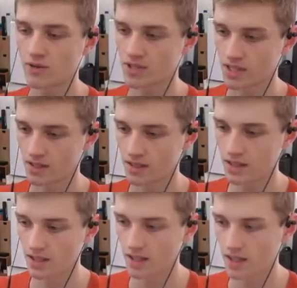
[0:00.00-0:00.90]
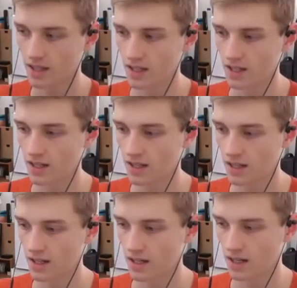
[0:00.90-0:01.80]
mountain.
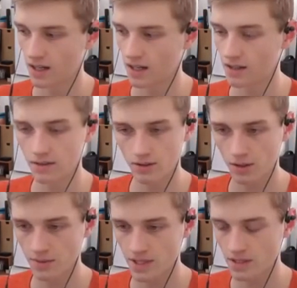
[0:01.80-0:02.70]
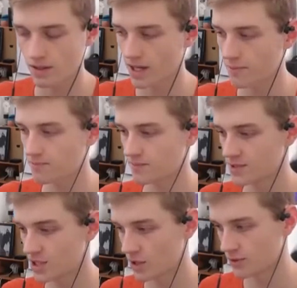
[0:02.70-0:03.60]
Uh, no commentator? Okay.
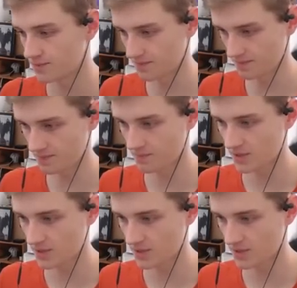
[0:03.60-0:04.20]
So, I'm